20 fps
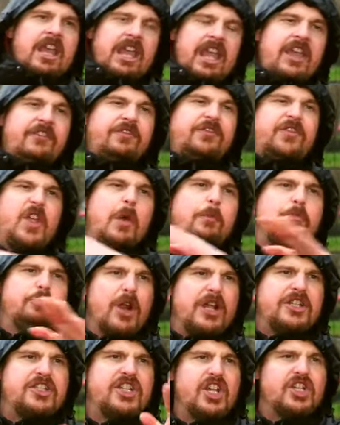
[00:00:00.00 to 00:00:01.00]
If the
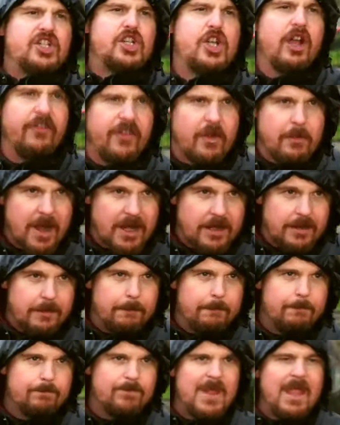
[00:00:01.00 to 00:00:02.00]
British government
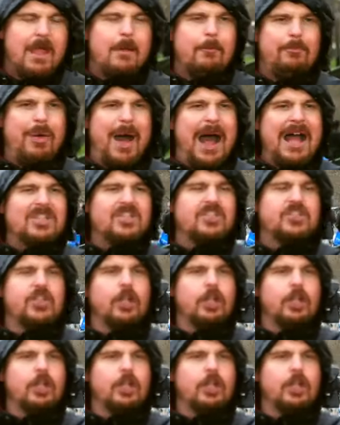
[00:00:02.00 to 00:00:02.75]
passed